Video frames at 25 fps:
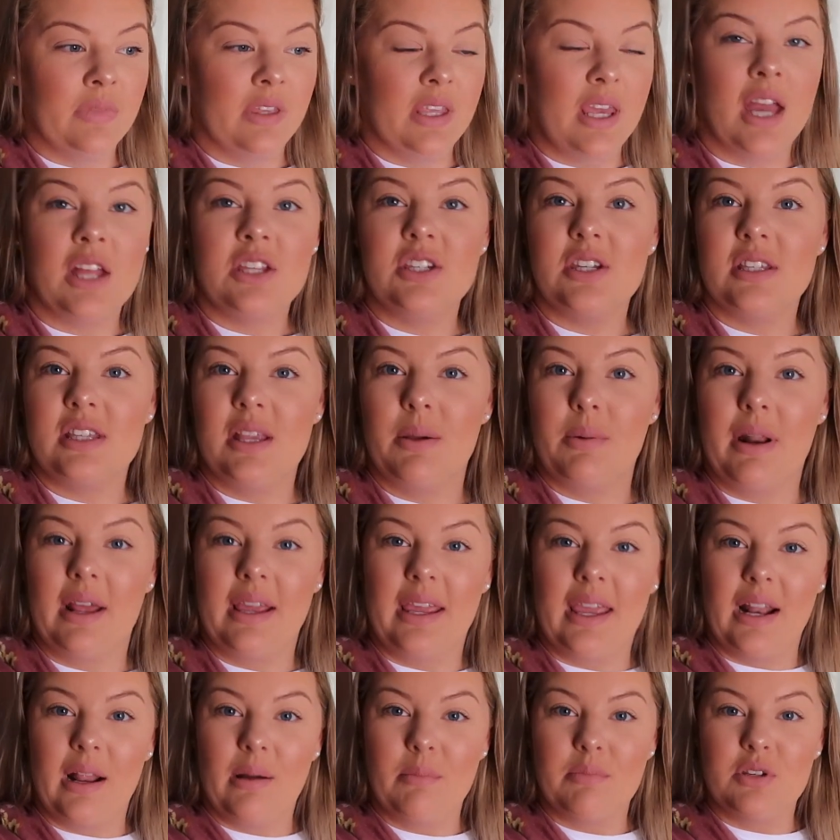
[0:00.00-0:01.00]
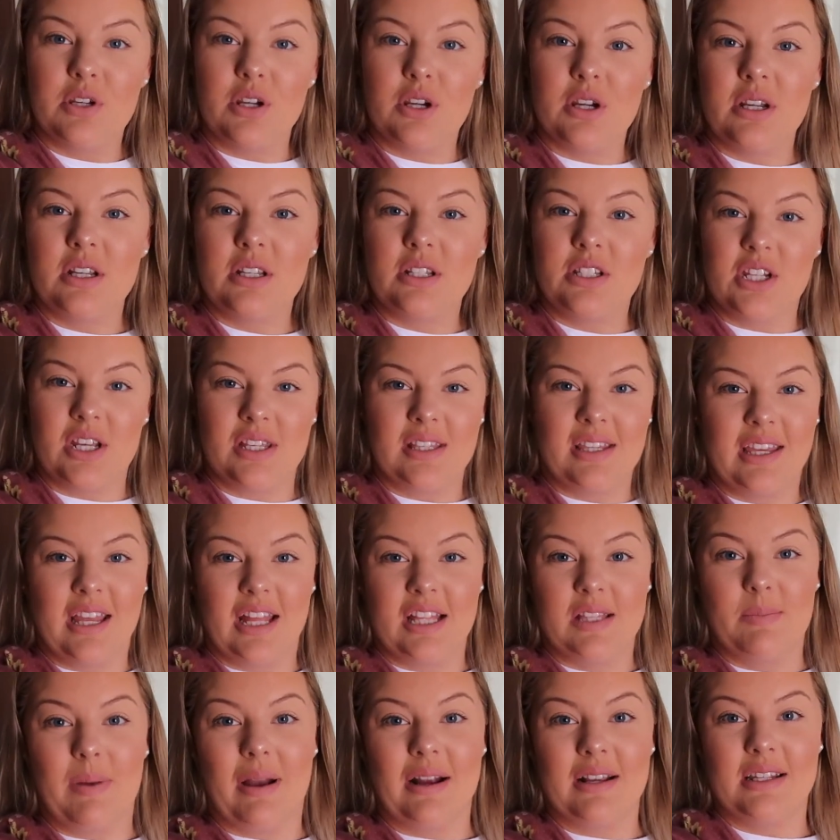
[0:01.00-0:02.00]
yeah, just see what I get up to. Jessie
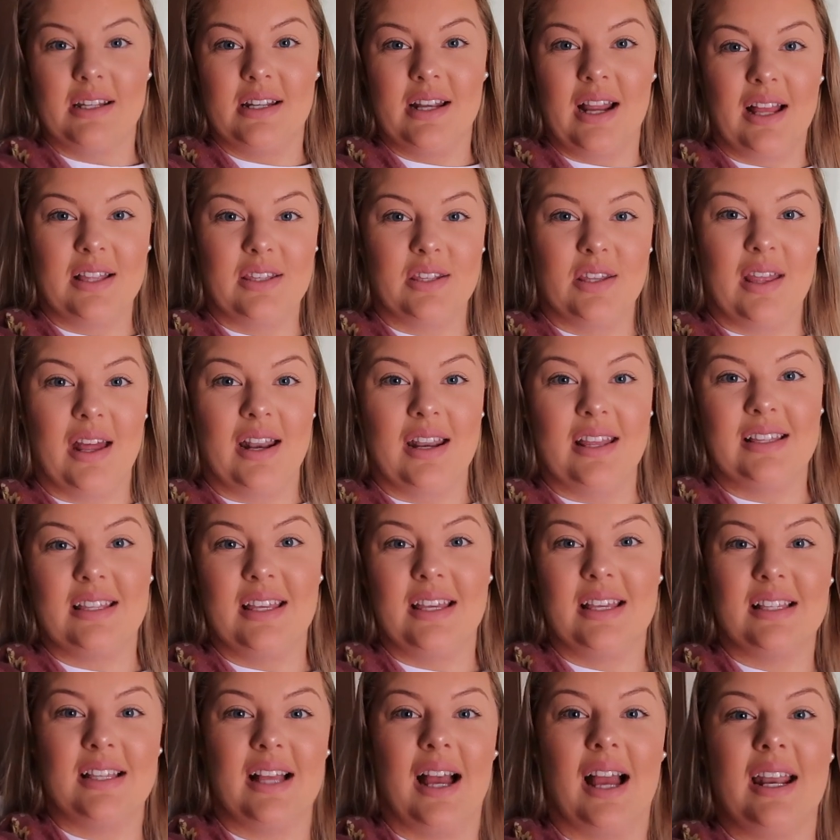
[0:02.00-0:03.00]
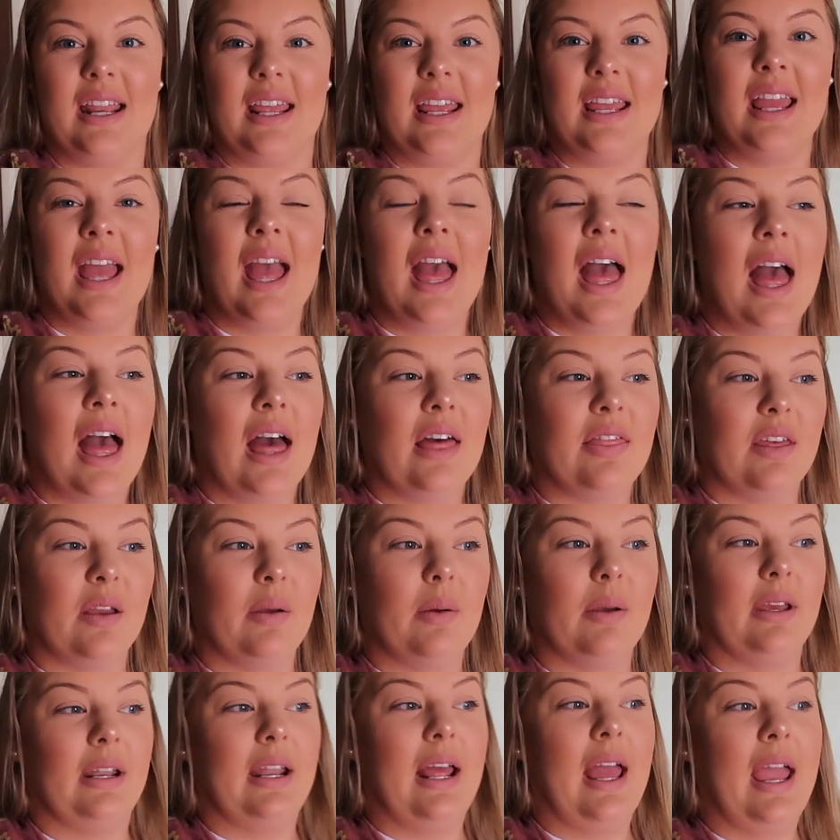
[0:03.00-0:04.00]
gets back tonight, so that is exciting. I think
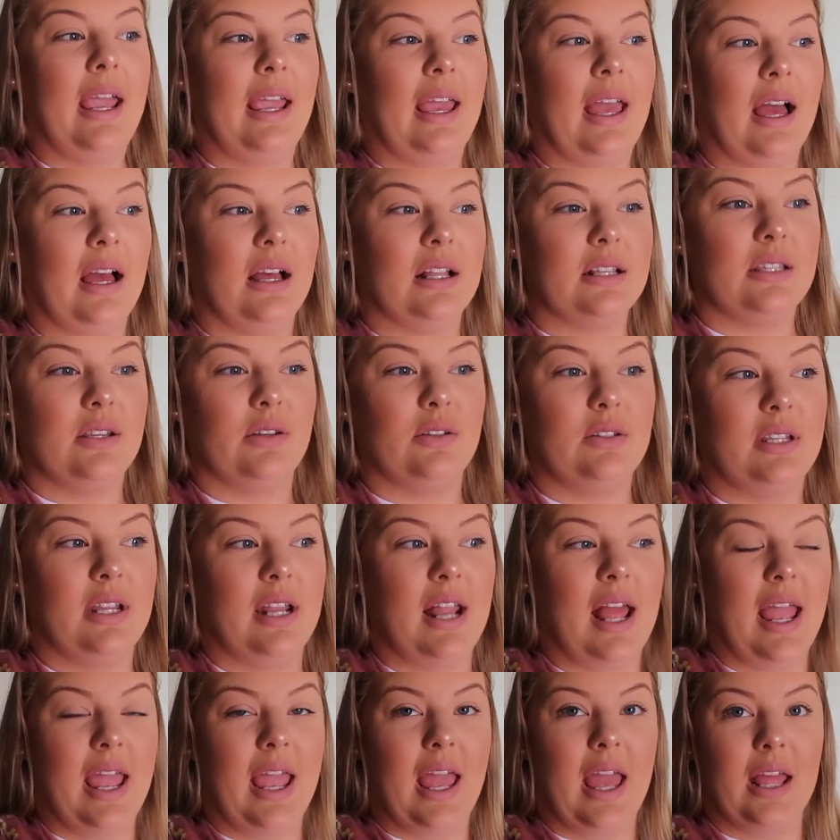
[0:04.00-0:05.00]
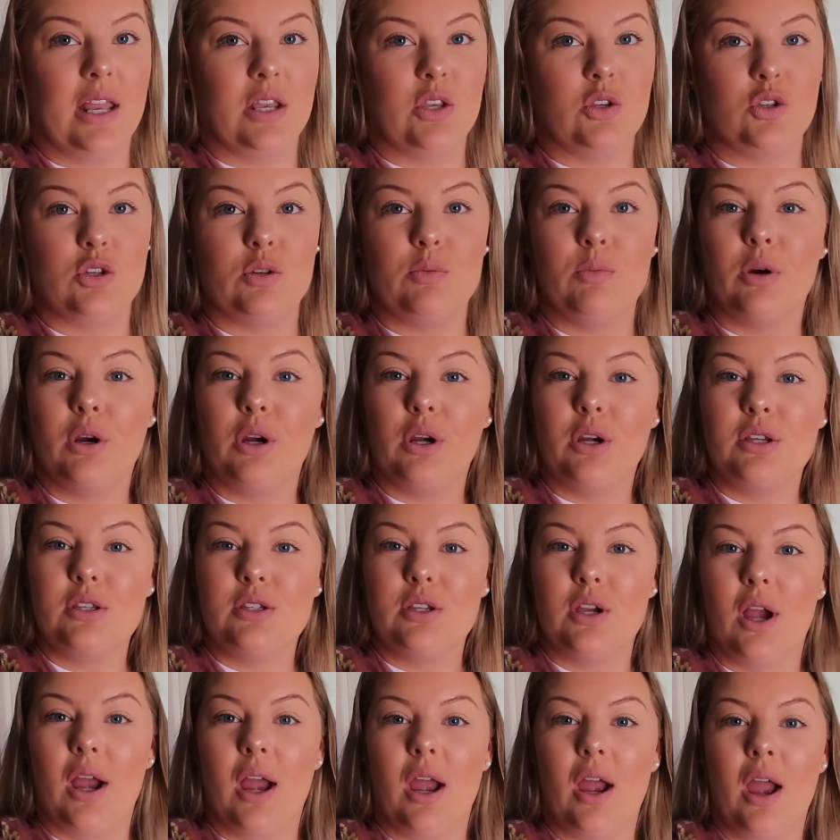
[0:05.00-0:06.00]
we're gonna hang out today and tomorrow.
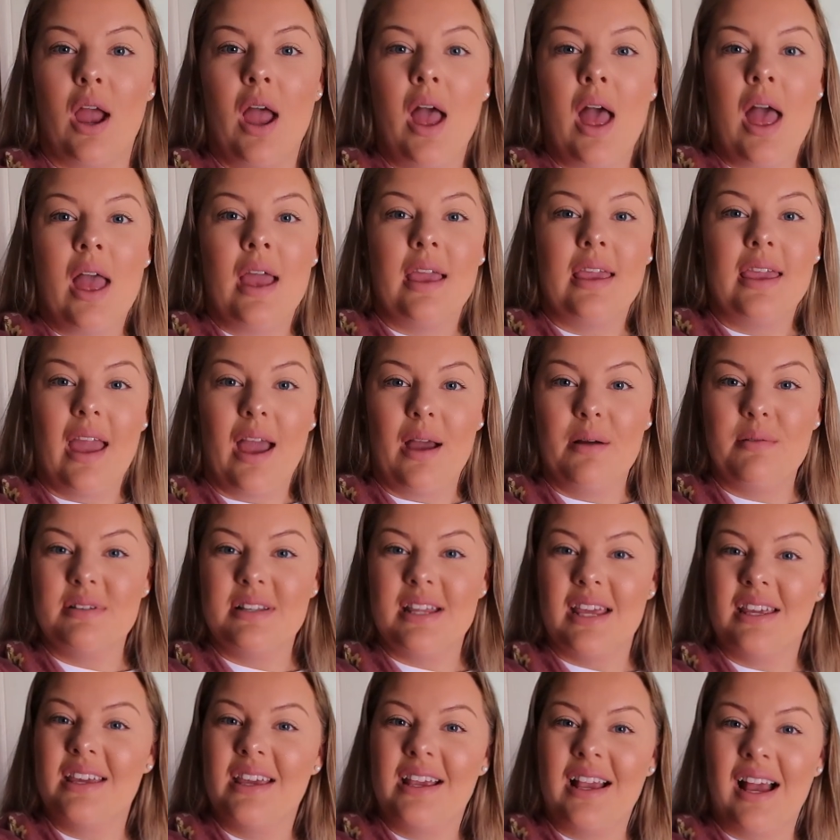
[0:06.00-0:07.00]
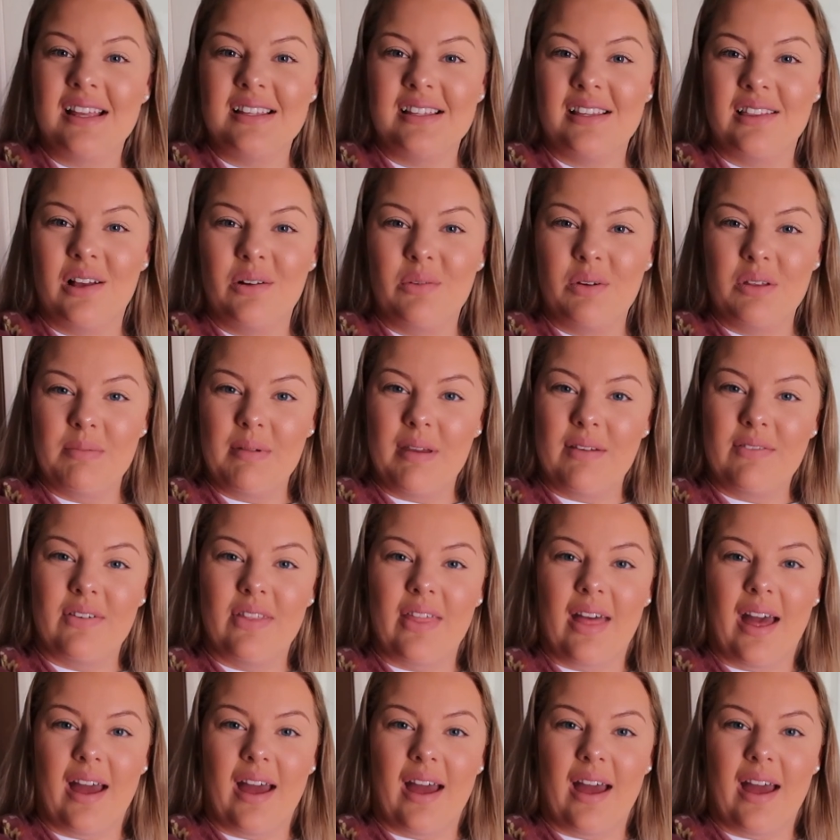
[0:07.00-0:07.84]
So yeah, I will take you guys along with me for